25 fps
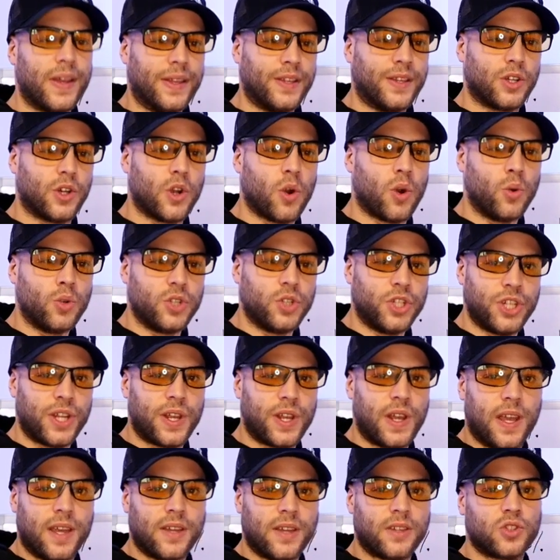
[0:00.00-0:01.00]
and
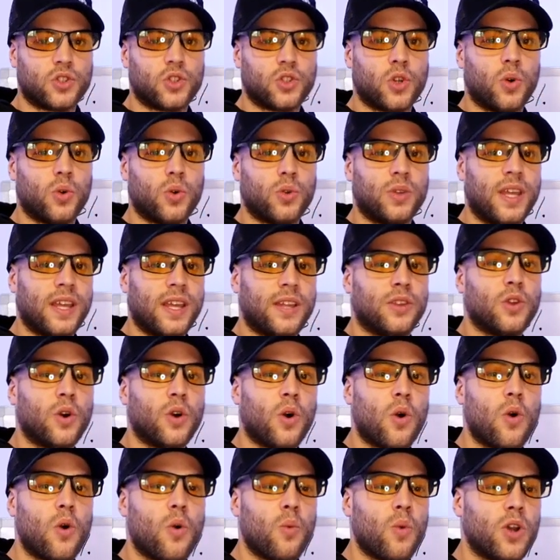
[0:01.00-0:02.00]
coaching so they
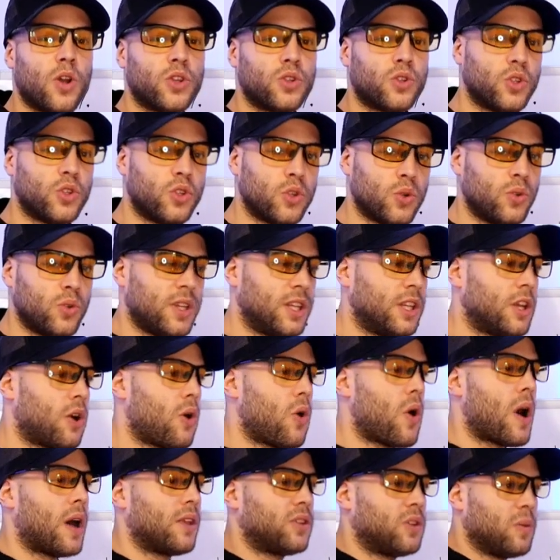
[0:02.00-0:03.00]
know what to do. They
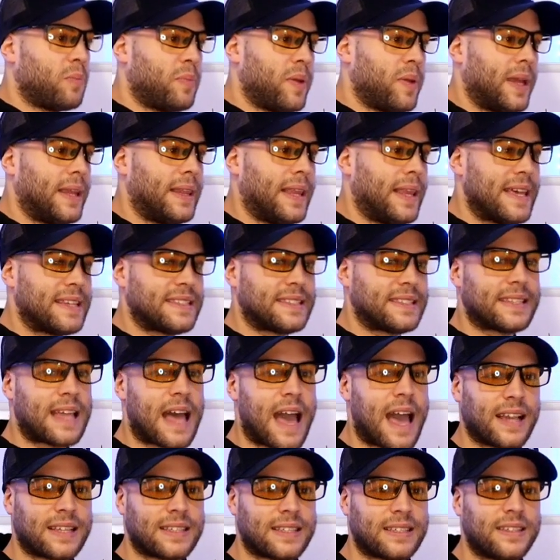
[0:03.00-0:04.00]
know how to pay less
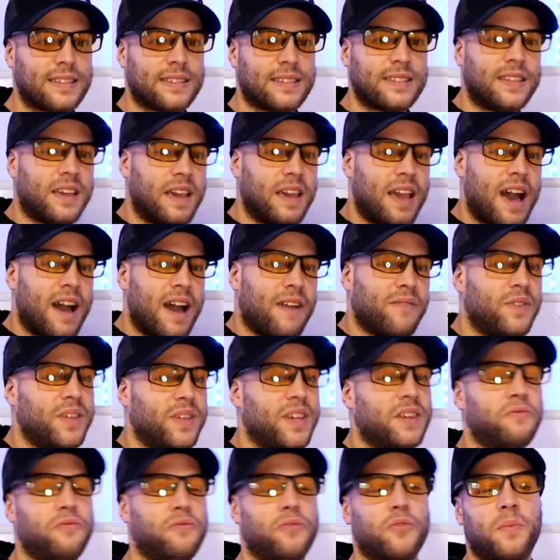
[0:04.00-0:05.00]
taxes. They have
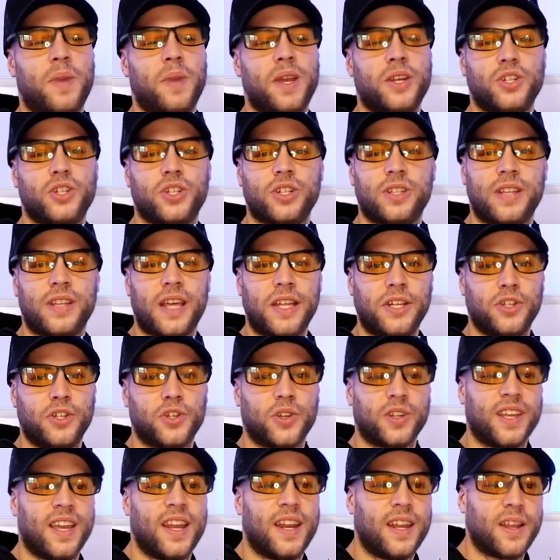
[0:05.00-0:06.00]
the information that
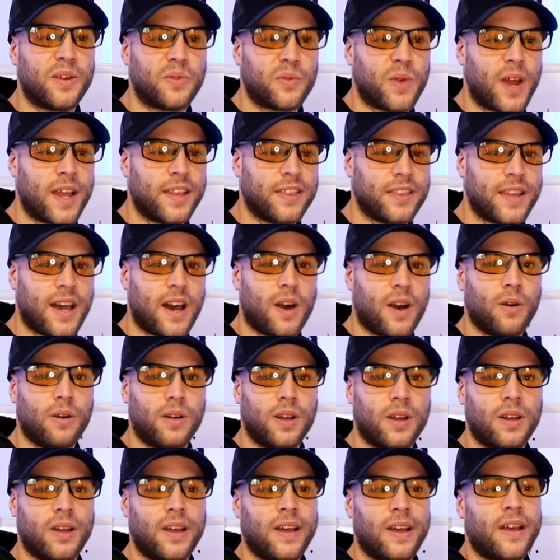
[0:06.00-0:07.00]
you're getting right
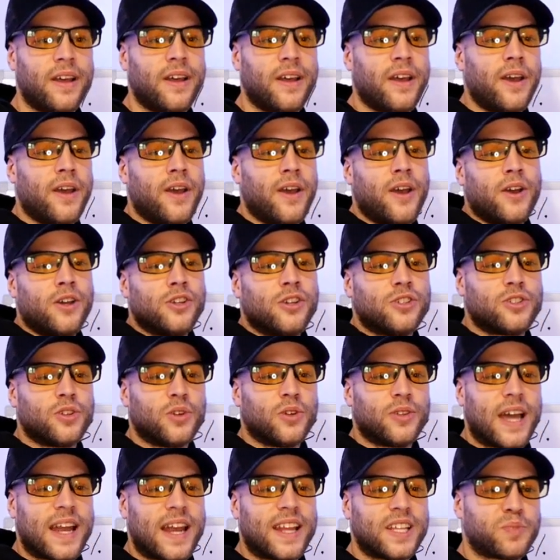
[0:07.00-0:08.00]
now.
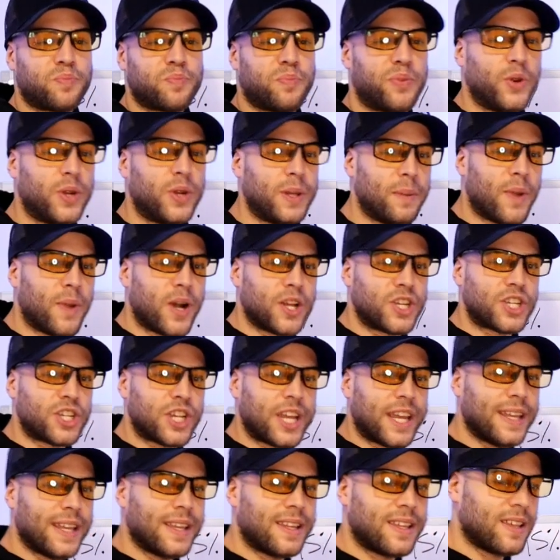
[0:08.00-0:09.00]
So that is pretty
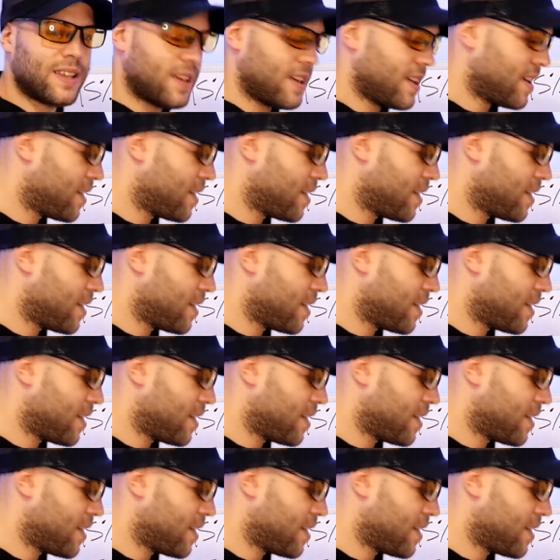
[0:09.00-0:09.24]
much it